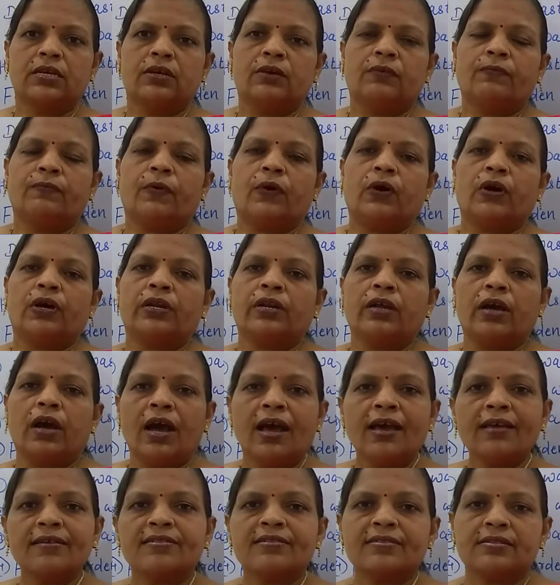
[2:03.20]
for
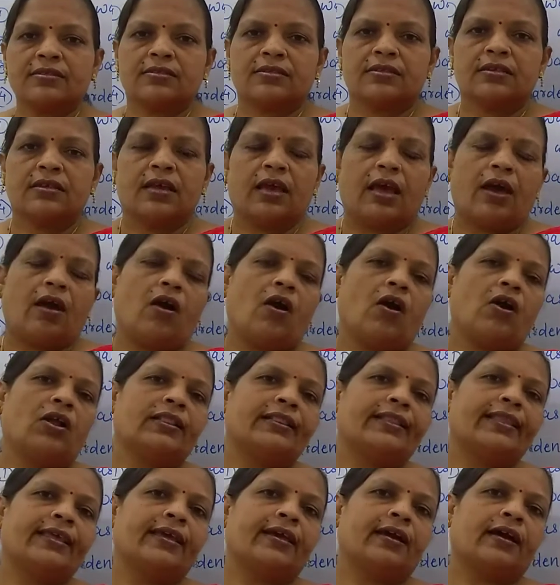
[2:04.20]
us, all
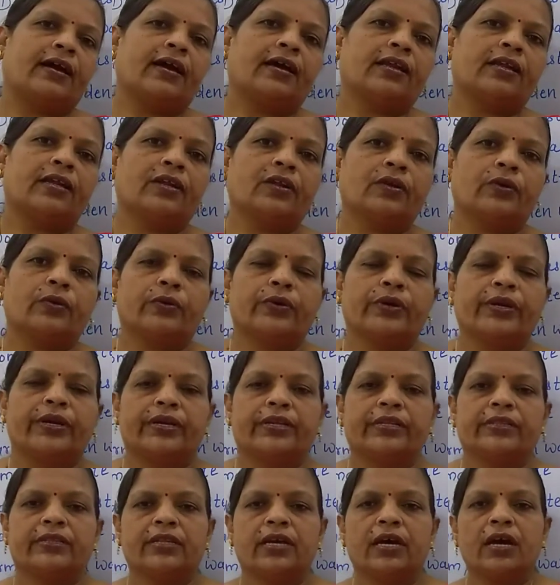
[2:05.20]
they are included
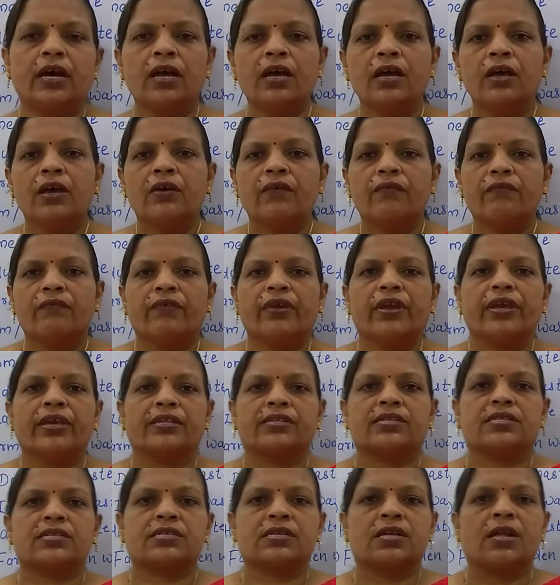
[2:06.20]
in the
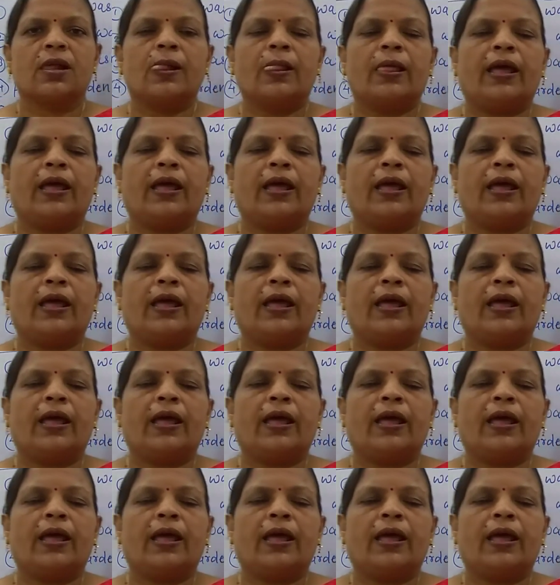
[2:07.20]
waste.